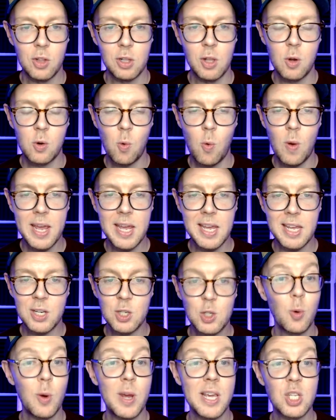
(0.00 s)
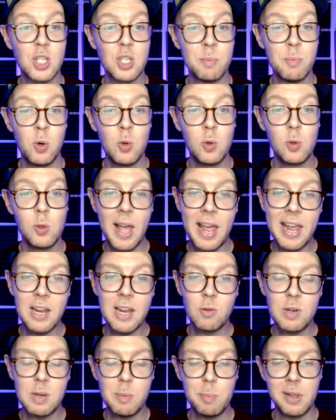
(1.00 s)
The Long Way to a Small
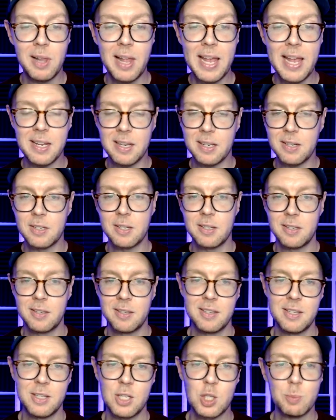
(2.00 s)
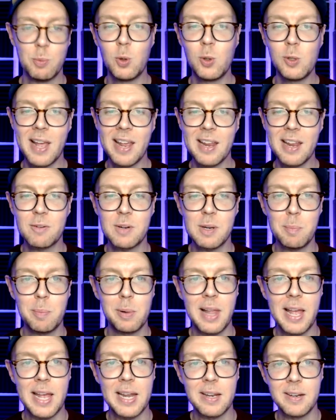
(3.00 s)
Angry Planet. Small Angry
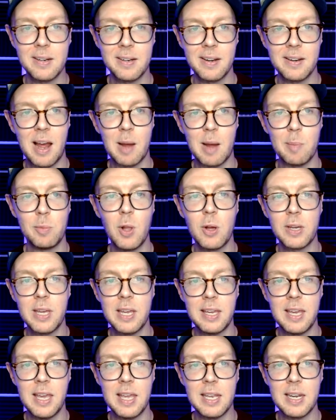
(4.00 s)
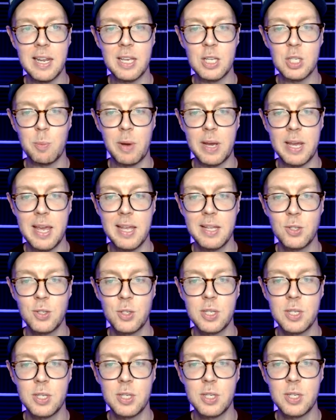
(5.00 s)
Planet, I'm locking in as my
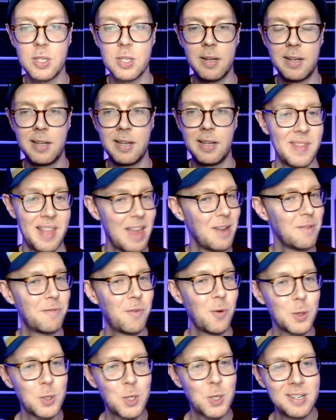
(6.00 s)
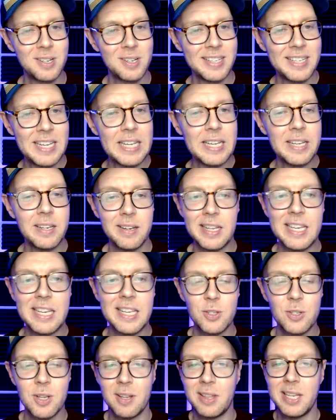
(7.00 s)
answer. And fortunately, it
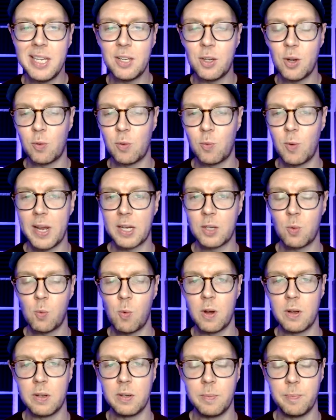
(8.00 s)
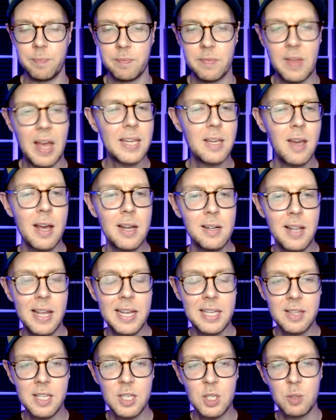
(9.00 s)
is the correct one. I kind of
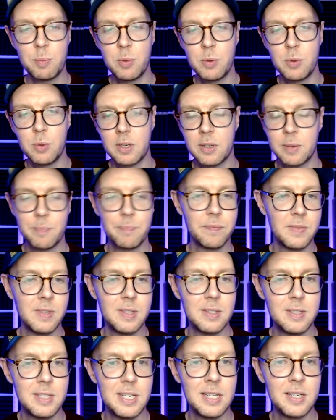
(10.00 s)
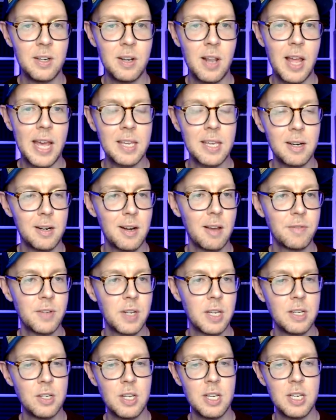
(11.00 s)
like this book. Didn't like it enough
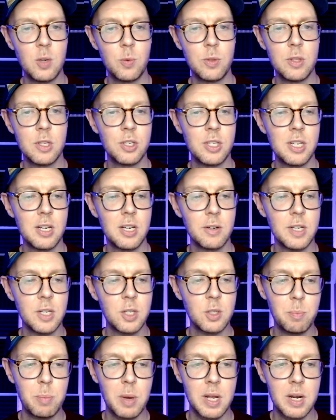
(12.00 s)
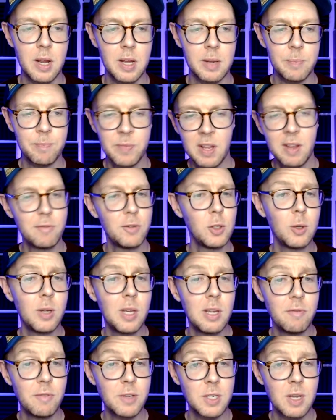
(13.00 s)
to continue with the series, but if you're
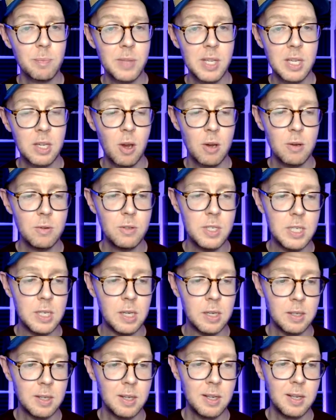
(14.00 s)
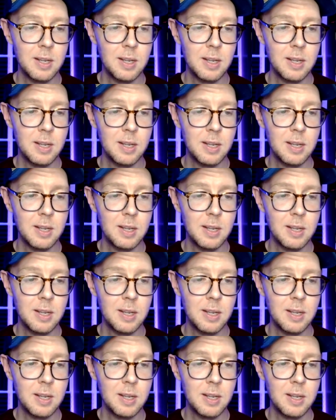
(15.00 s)
looking for something cozy,